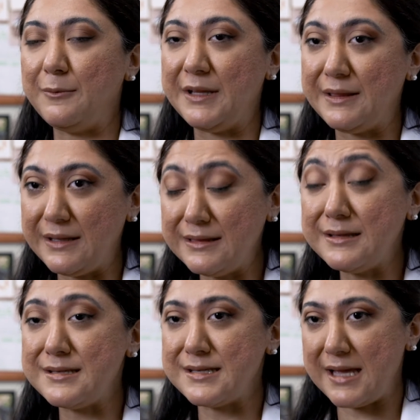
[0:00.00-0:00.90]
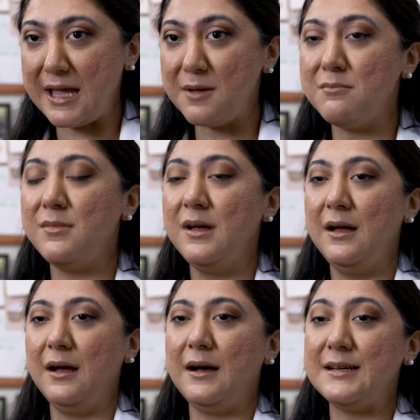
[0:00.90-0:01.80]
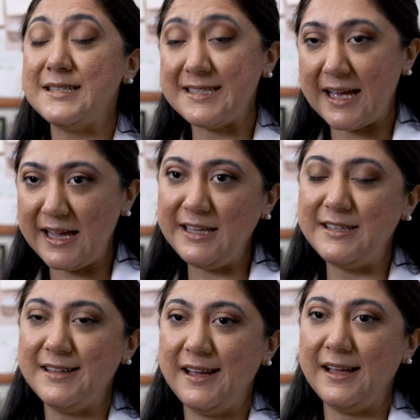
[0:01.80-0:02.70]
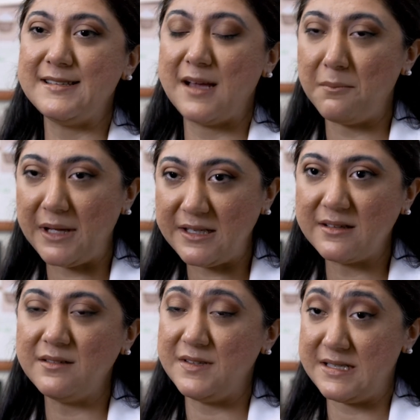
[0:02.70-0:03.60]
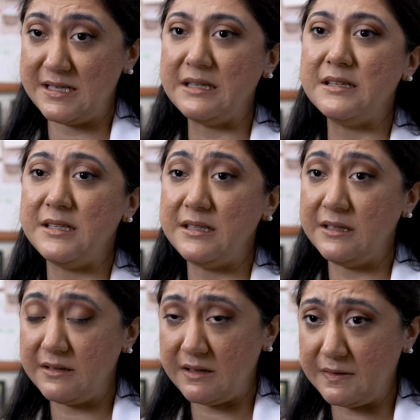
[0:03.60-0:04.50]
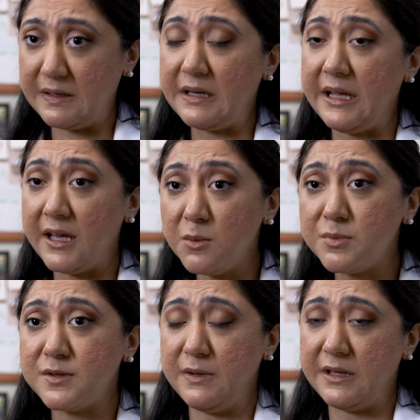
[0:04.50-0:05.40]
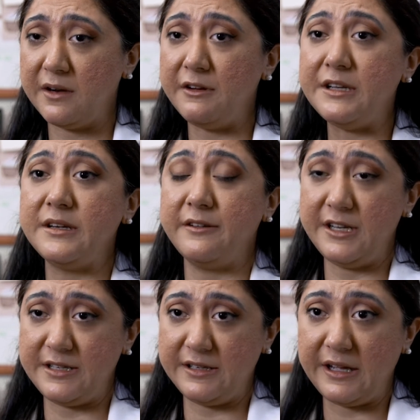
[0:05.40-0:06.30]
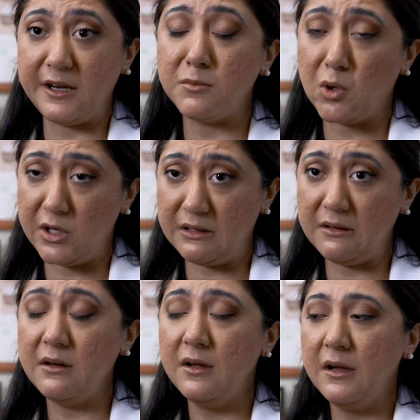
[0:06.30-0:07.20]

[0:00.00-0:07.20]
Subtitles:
within the same site as our medical facility definitely helps with our integrated care model.